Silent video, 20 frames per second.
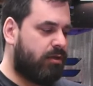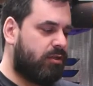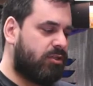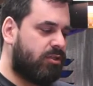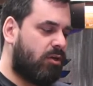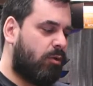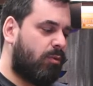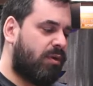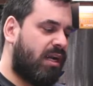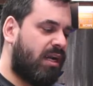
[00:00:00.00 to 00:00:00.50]

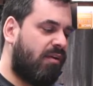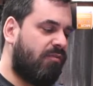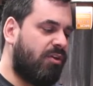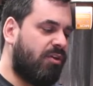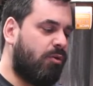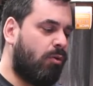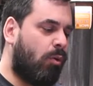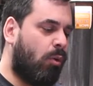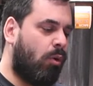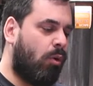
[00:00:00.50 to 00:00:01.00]
So whenever
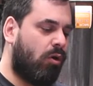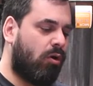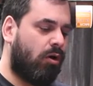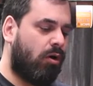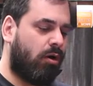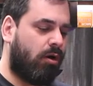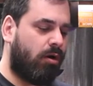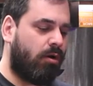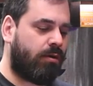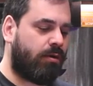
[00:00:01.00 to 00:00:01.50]
you
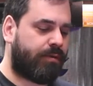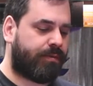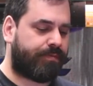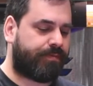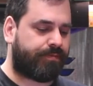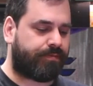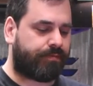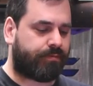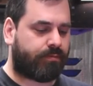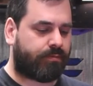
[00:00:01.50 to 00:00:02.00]
order
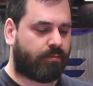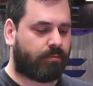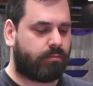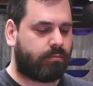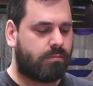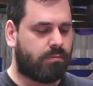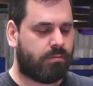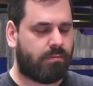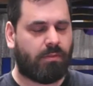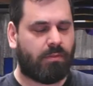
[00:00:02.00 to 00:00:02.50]

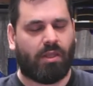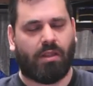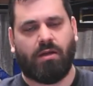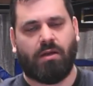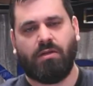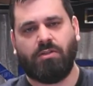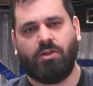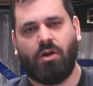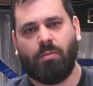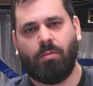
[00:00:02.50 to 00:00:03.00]

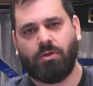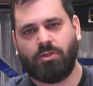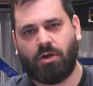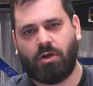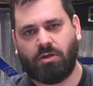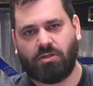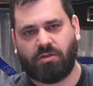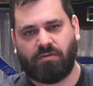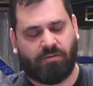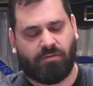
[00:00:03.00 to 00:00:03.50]
a
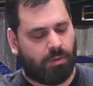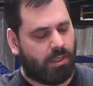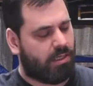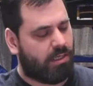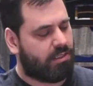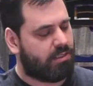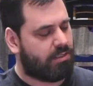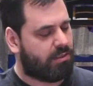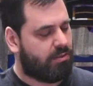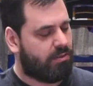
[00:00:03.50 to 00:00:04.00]
turbocharger from
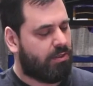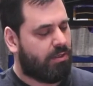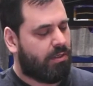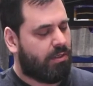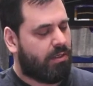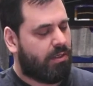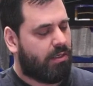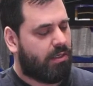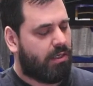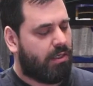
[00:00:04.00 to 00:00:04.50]
us,
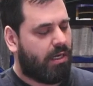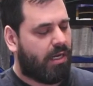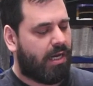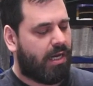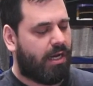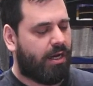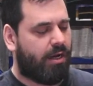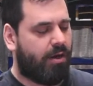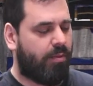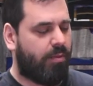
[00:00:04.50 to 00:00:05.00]

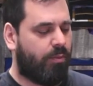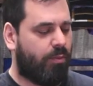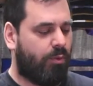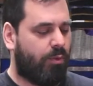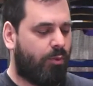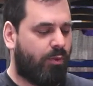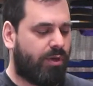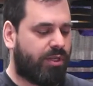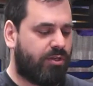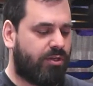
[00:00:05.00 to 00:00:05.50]
um,
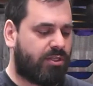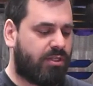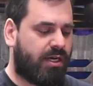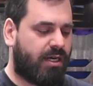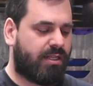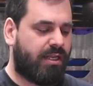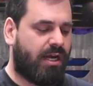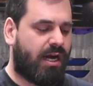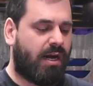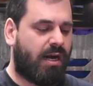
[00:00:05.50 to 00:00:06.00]
when you
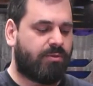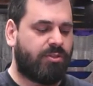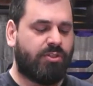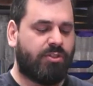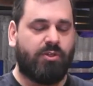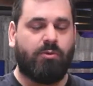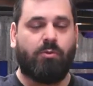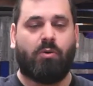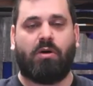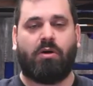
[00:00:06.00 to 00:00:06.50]
select the
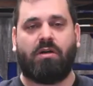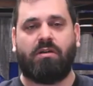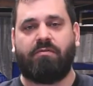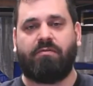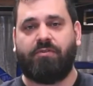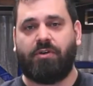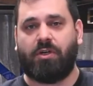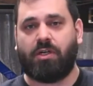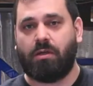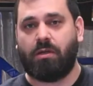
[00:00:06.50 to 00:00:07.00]
options you want
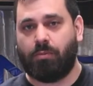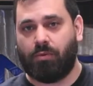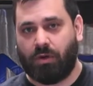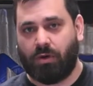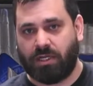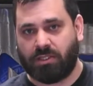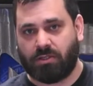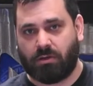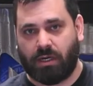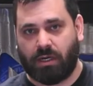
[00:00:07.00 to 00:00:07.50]
for your
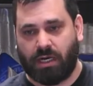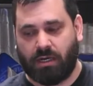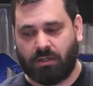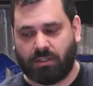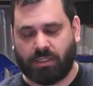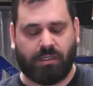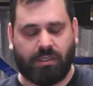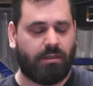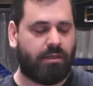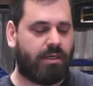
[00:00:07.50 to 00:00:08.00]
compressor
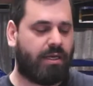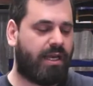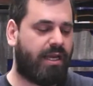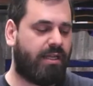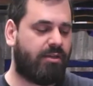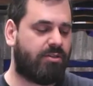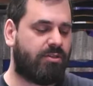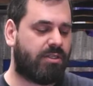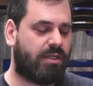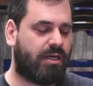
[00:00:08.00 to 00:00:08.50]
housing
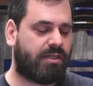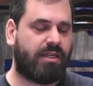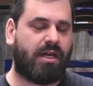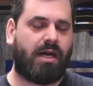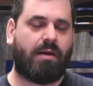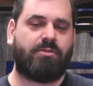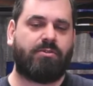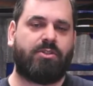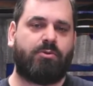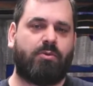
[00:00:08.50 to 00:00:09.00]
and you select the
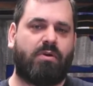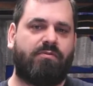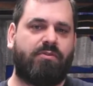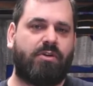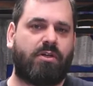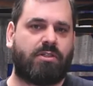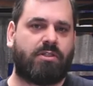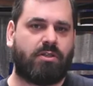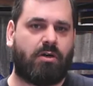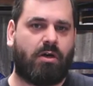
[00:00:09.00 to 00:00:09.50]
options you want for
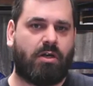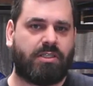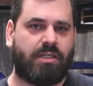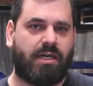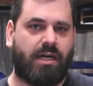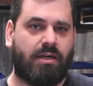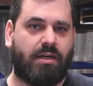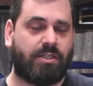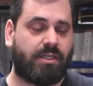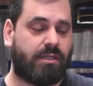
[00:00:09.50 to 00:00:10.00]
your exhaust
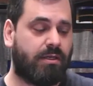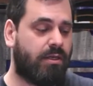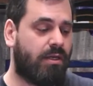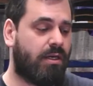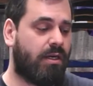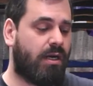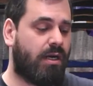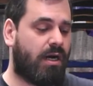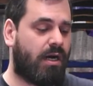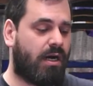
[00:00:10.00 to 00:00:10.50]
housing,
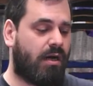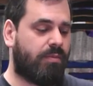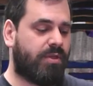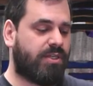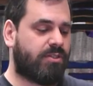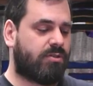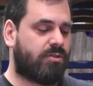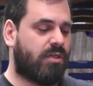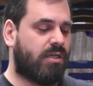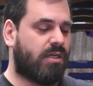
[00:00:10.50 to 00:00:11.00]
um,
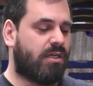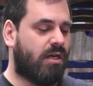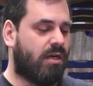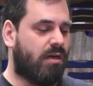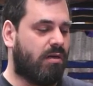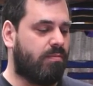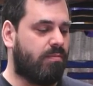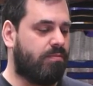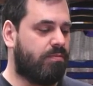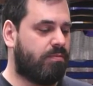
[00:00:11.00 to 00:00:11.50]
these are going to
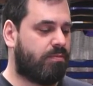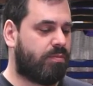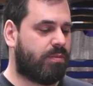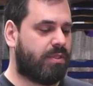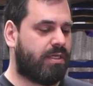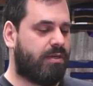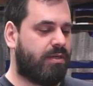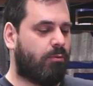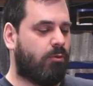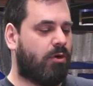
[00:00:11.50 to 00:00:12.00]
come
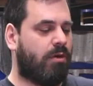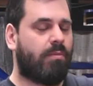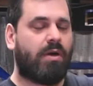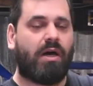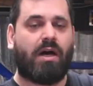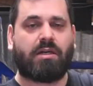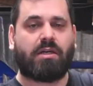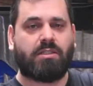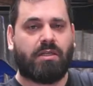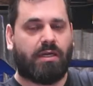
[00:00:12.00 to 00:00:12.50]
in one
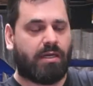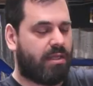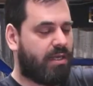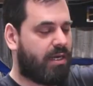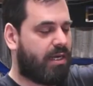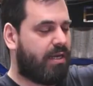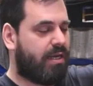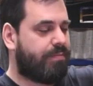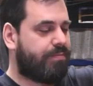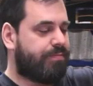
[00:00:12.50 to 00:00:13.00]
box like
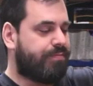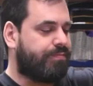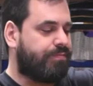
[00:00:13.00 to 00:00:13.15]
that.